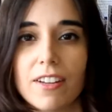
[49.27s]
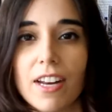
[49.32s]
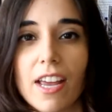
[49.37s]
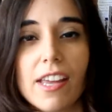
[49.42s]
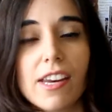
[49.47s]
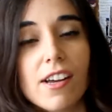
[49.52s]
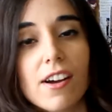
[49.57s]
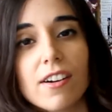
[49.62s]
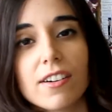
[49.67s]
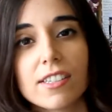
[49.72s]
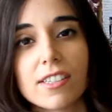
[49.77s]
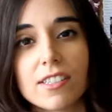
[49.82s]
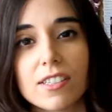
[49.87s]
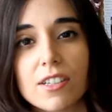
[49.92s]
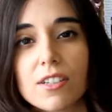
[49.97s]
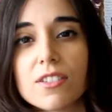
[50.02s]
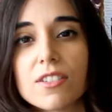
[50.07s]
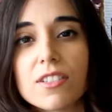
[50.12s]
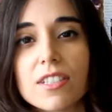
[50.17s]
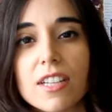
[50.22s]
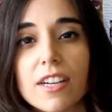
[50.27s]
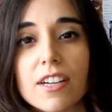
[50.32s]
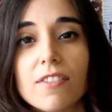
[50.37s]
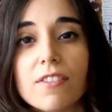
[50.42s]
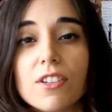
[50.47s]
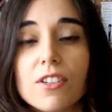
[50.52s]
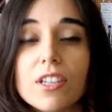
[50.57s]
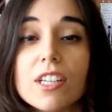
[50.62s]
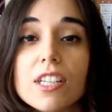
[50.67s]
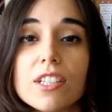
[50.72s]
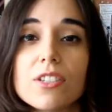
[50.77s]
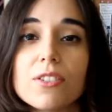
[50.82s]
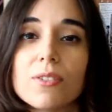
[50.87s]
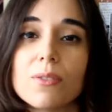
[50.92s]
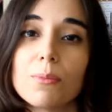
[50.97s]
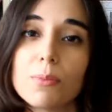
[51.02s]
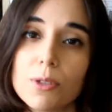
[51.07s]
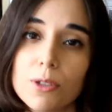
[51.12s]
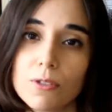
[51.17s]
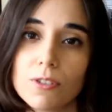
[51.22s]
and any artist knows that if you need to
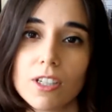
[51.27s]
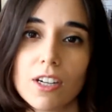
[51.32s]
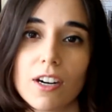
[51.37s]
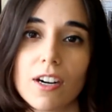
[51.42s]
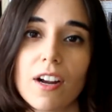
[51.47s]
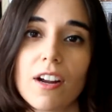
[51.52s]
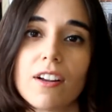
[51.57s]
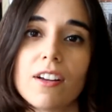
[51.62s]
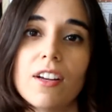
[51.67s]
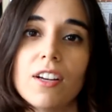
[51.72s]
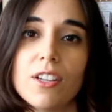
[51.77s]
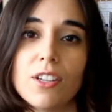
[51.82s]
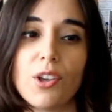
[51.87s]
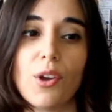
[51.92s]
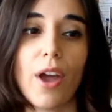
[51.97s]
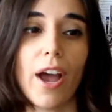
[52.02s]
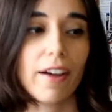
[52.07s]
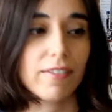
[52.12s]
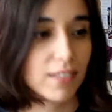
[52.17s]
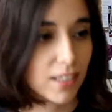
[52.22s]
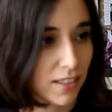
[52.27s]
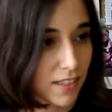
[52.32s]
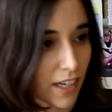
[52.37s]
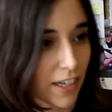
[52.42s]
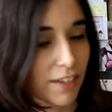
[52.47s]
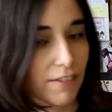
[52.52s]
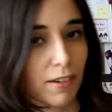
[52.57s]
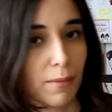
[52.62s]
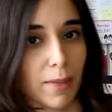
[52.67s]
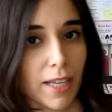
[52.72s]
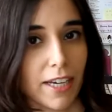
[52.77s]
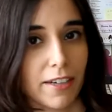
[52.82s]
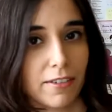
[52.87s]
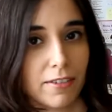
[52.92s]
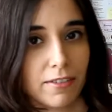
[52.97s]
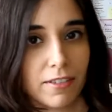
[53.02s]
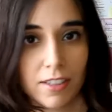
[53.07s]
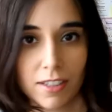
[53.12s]
improve your art, you have to study from life.